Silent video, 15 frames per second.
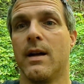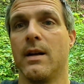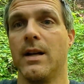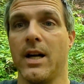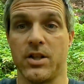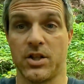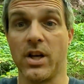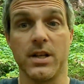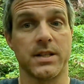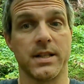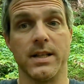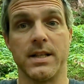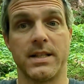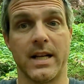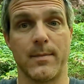not just in
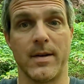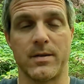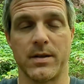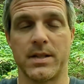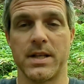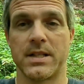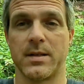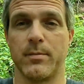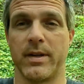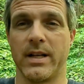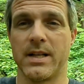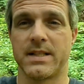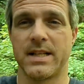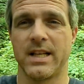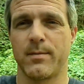the sedimentary system, but in
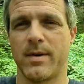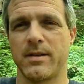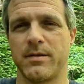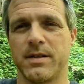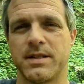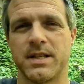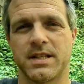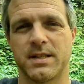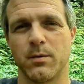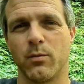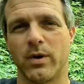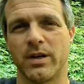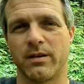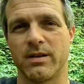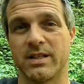a sedimentary system
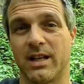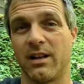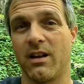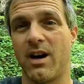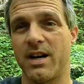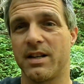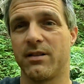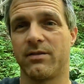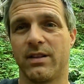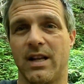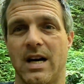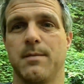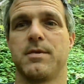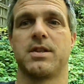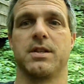where there's a lot of
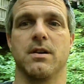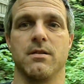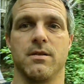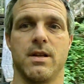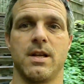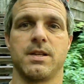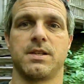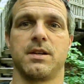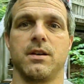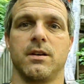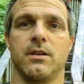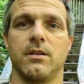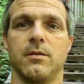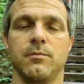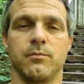limestone.
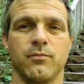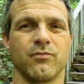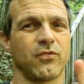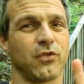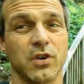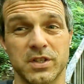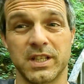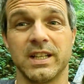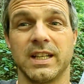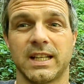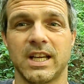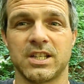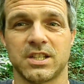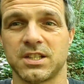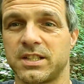So first
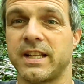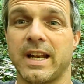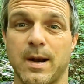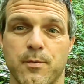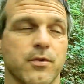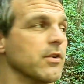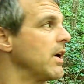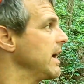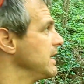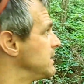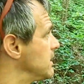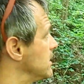indications that I'm right.